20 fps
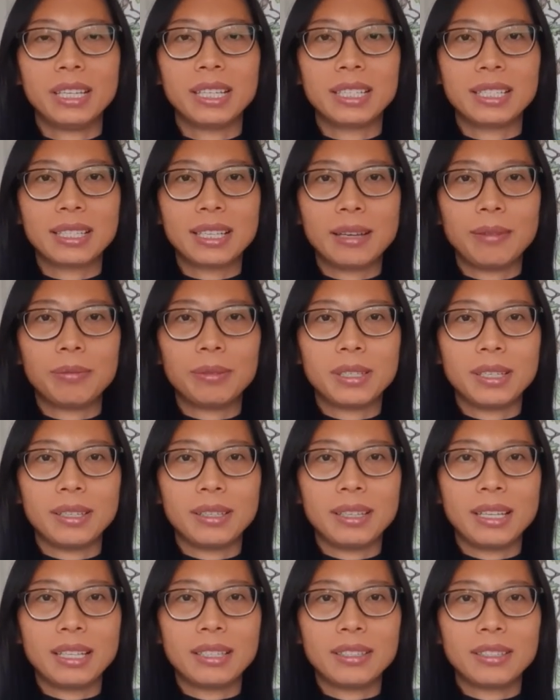except
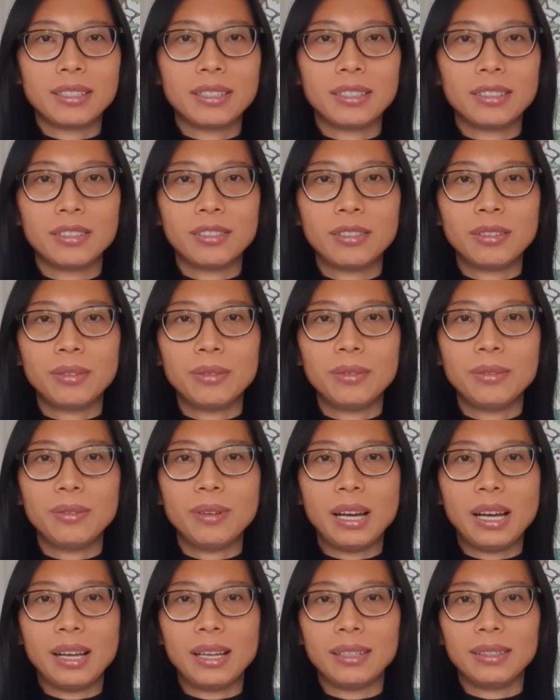these
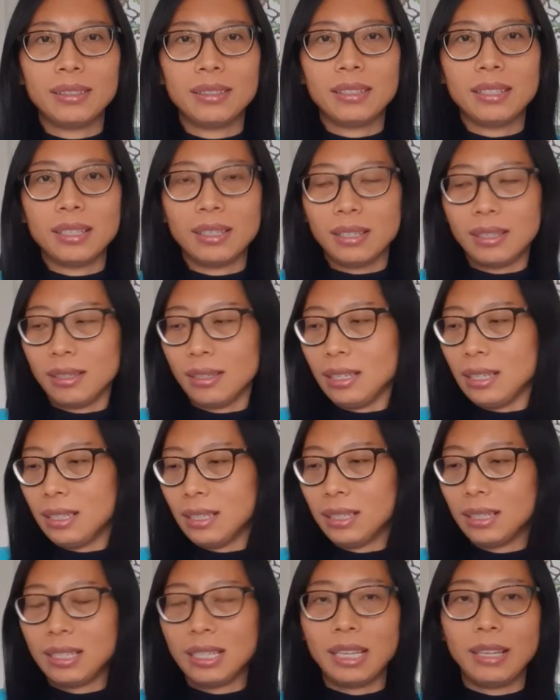two on the
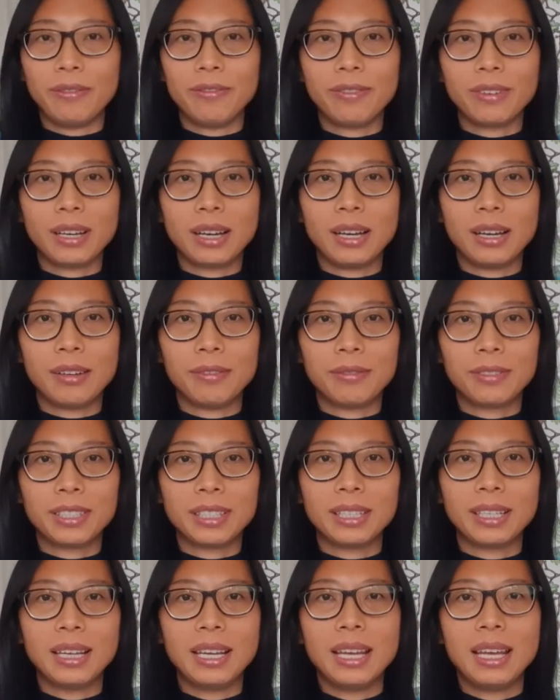sleeve
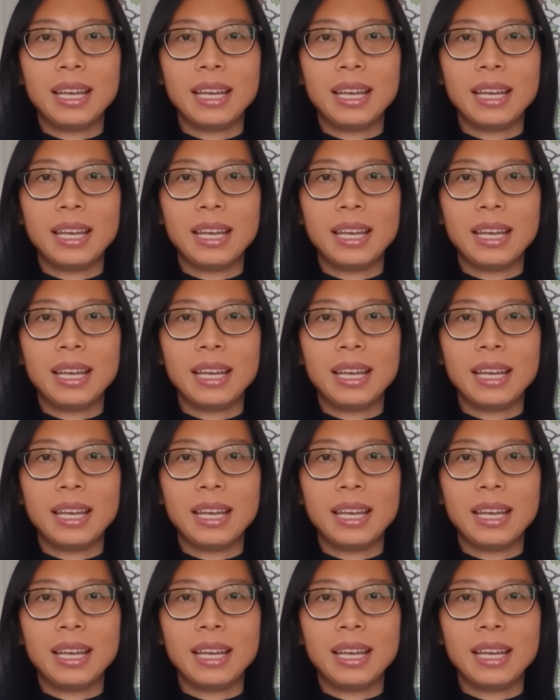cuffs.